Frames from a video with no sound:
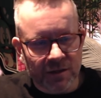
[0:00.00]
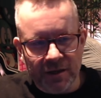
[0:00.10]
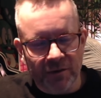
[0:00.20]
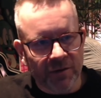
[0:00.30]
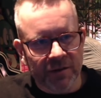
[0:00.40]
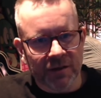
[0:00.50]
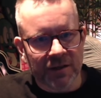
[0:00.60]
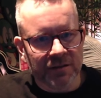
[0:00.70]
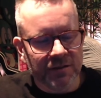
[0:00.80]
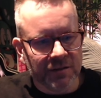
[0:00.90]
Everything
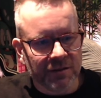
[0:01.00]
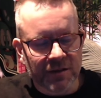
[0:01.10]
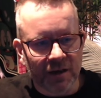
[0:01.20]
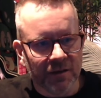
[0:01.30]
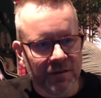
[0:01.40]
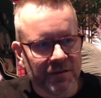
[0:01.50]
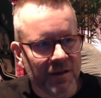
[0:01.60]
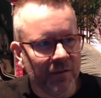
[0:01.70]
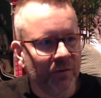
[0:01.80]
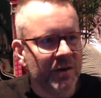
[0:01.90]
else is exactly the
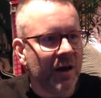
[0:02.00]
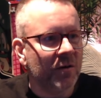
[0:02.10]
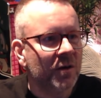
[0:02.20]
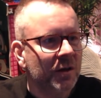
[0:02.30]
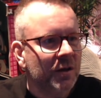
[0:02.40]
same for now.